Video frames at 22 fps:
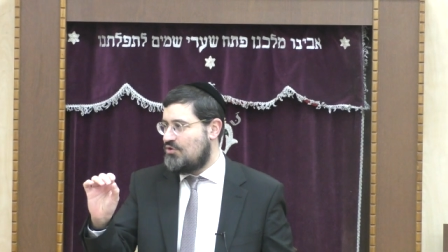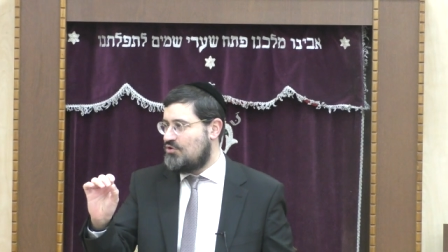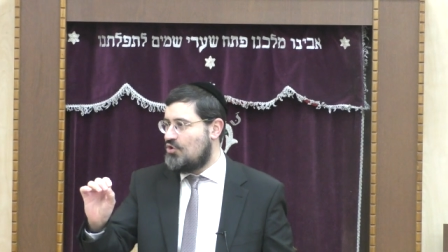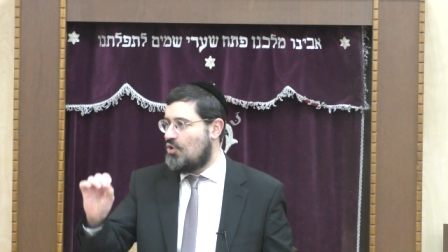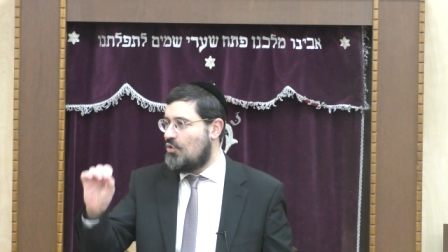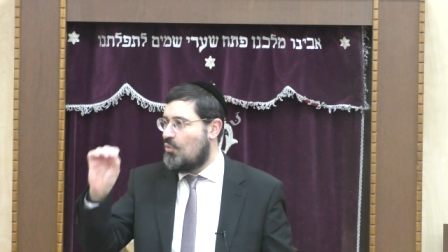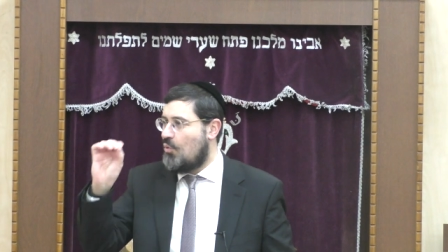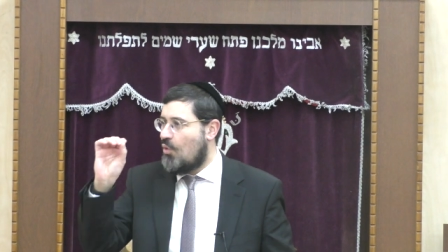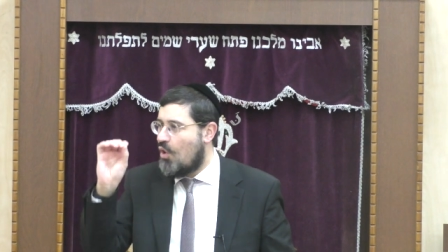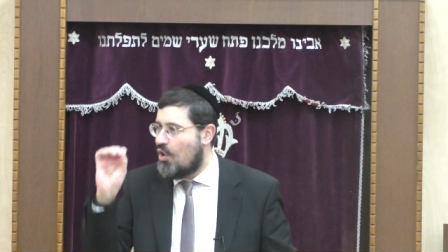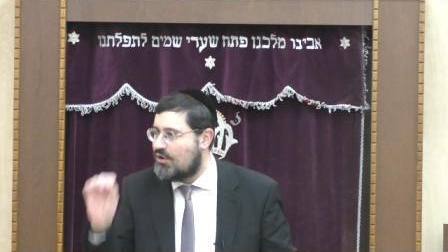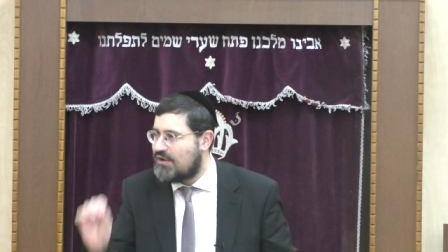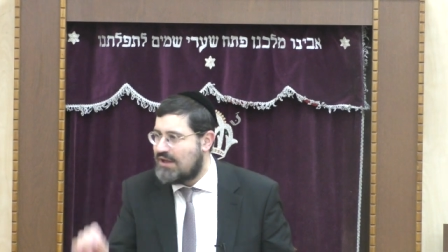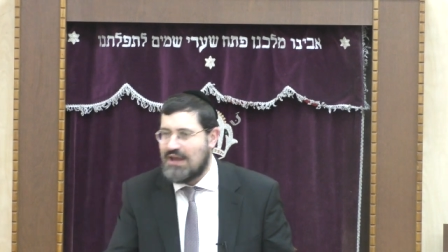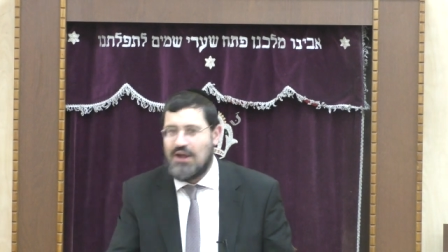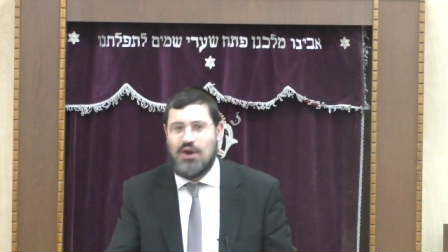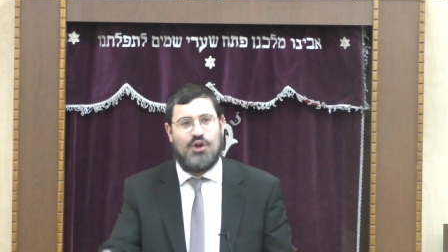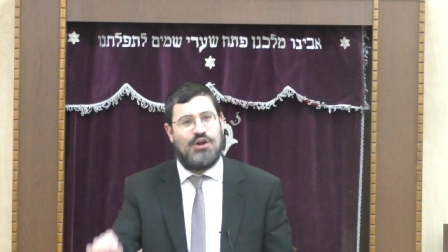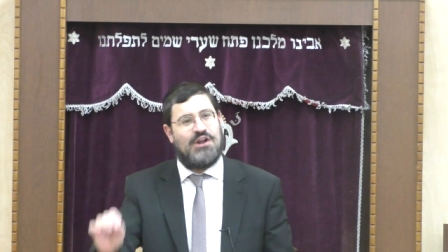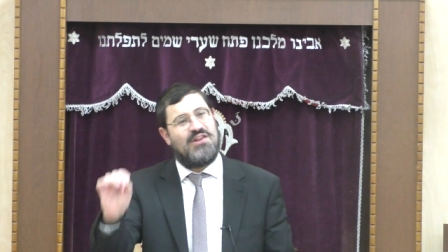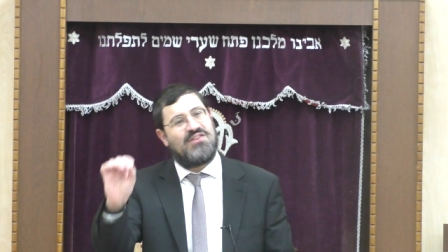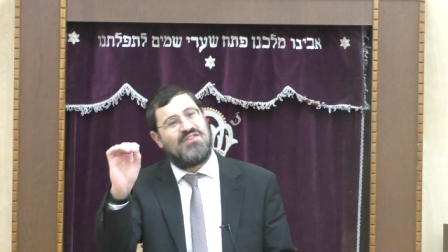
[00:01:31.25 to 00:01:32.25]
You're
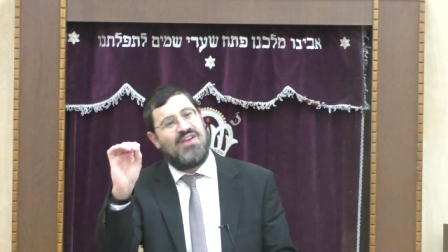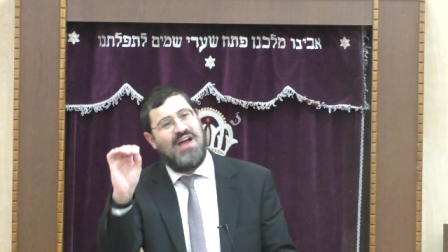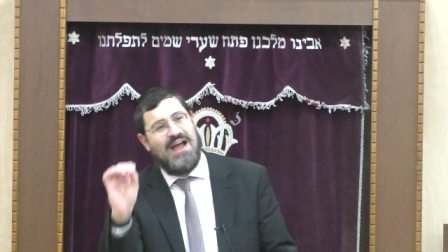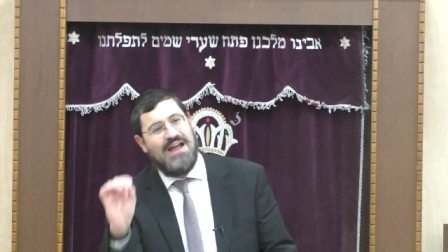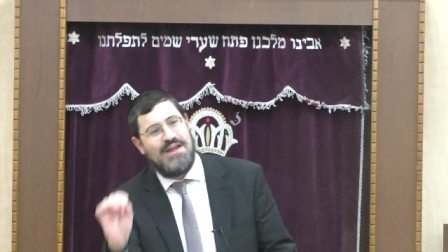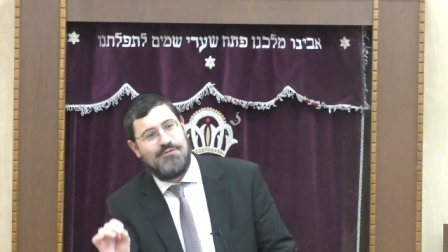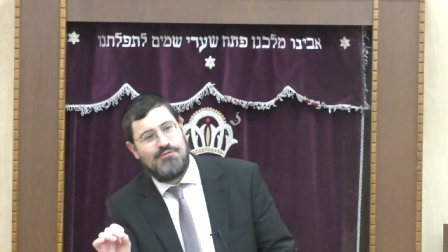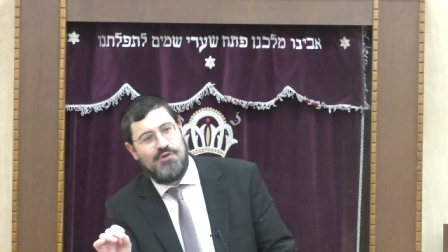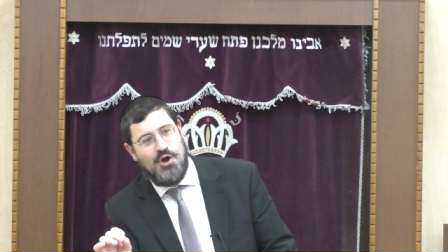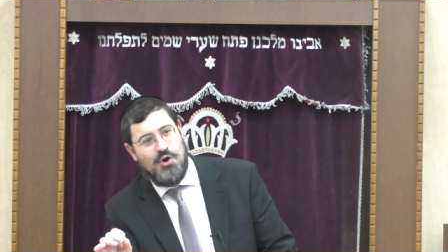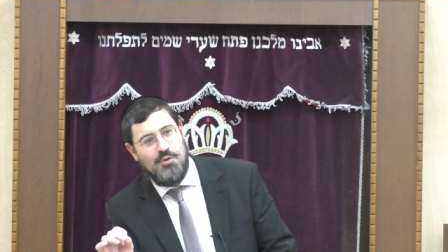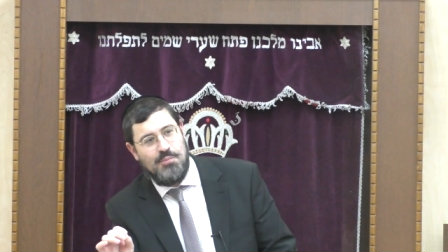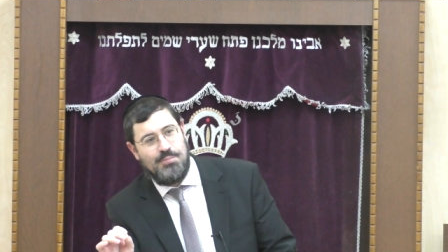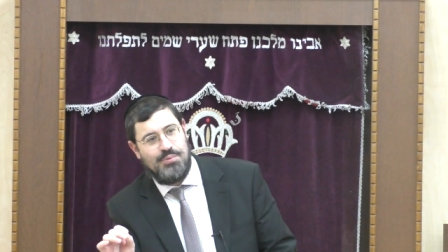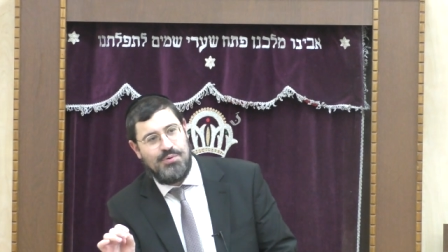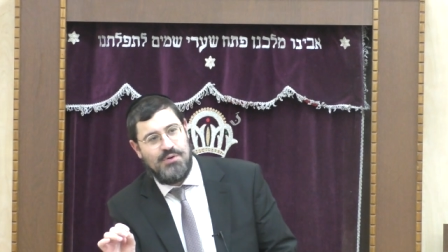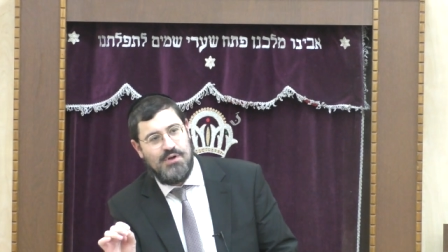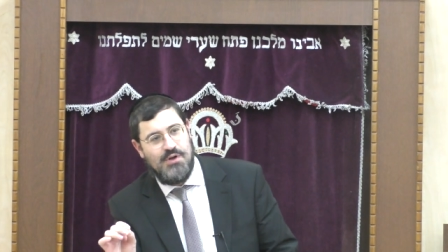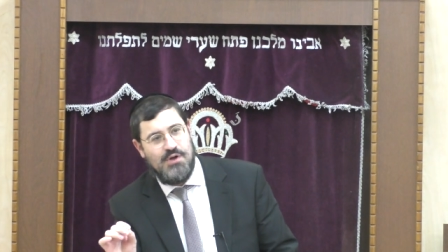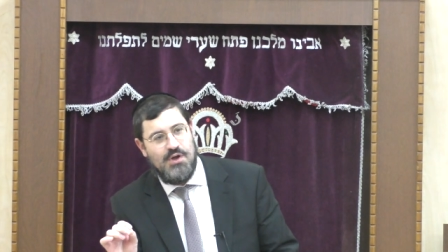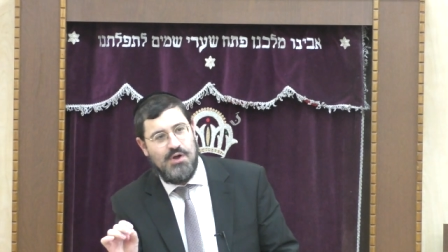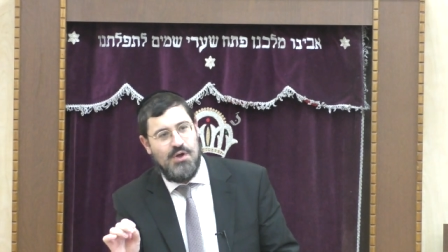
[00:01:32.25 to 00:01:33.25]
walking on a tightrope
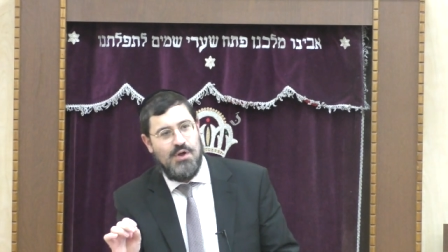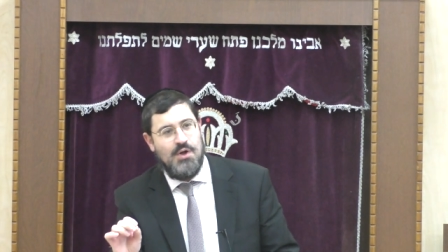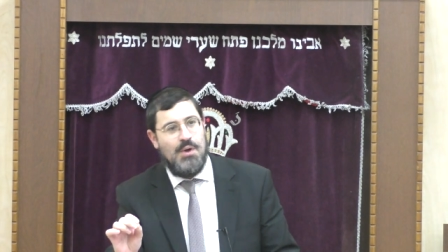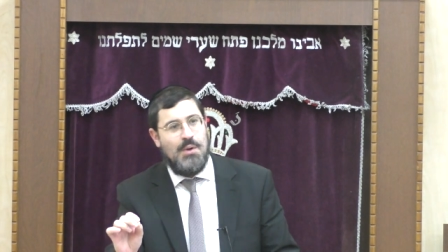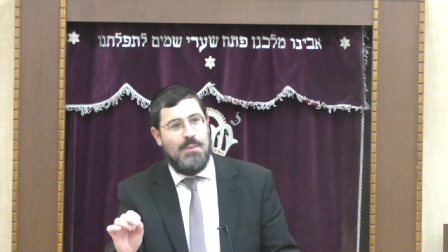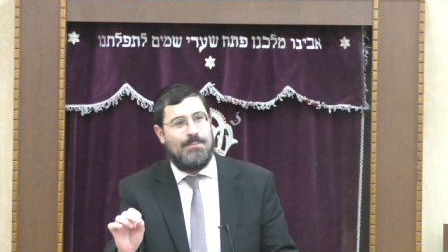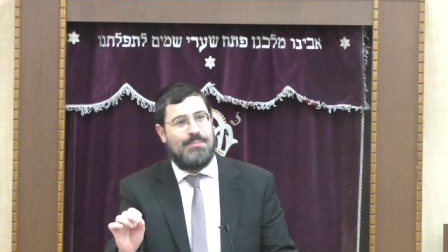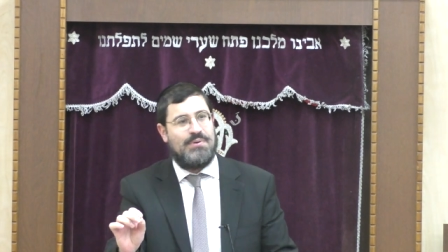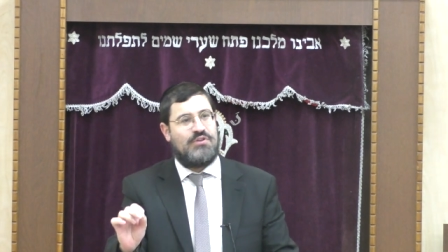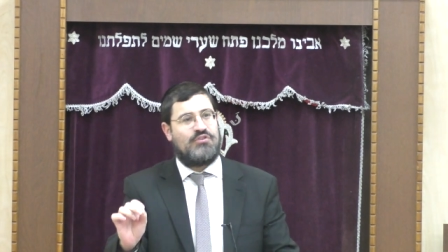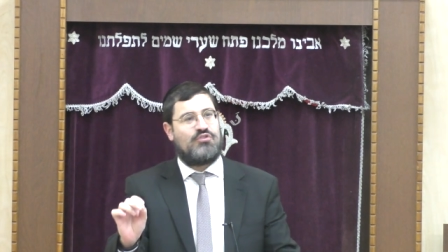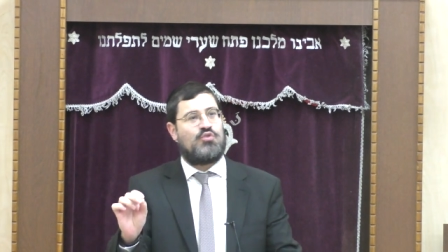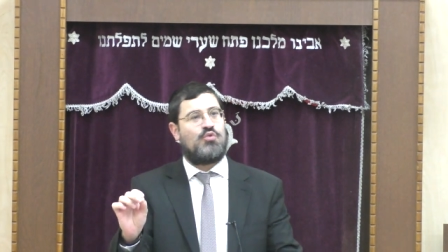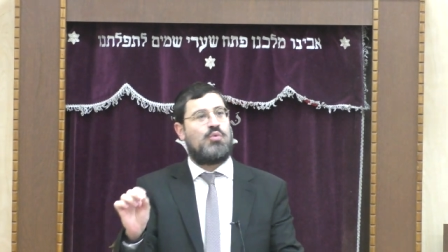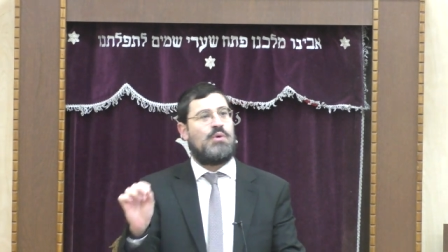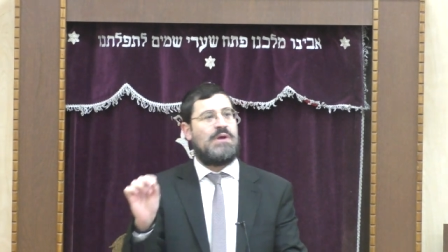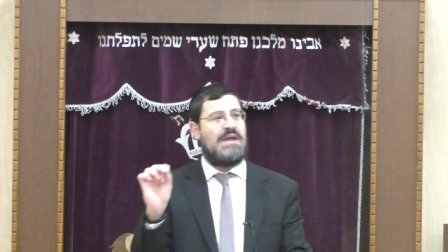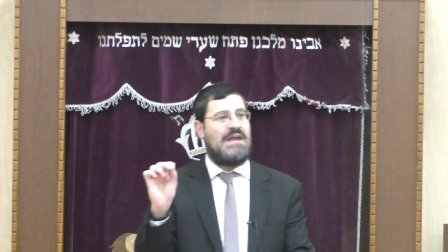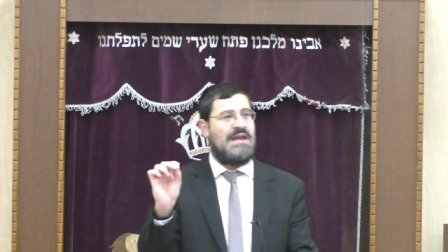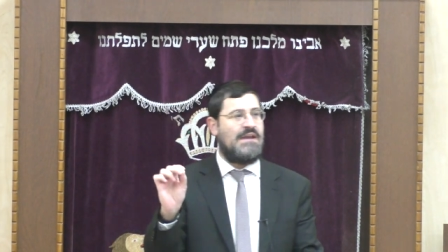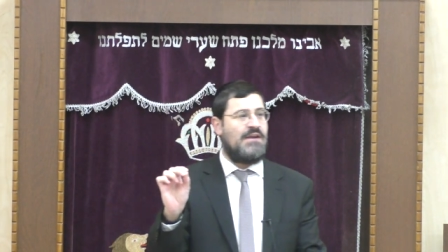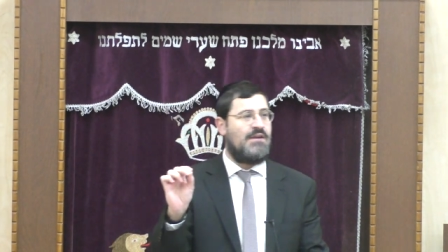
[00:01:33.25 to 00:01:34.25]

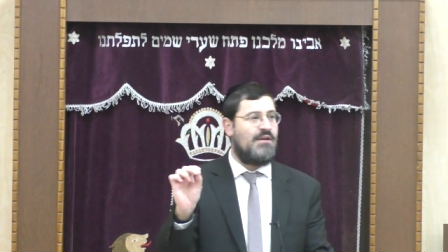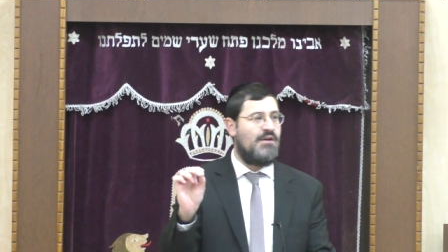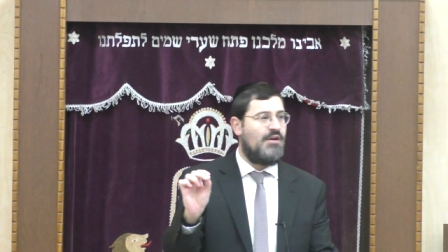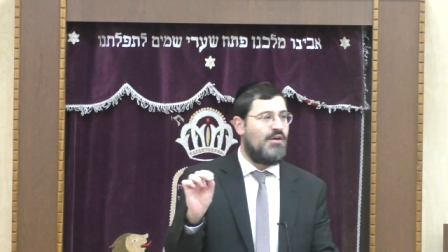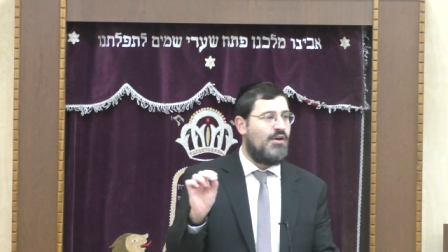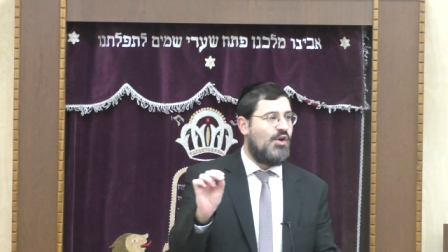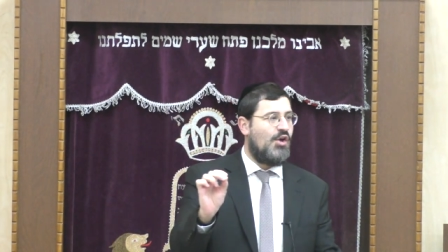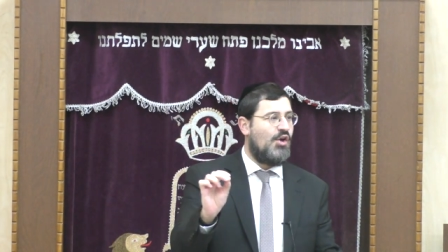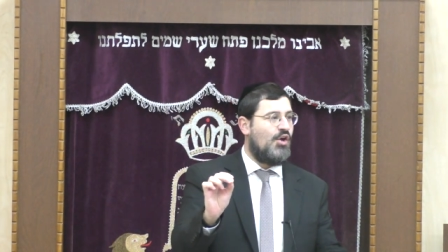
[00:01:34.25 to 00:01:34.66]
between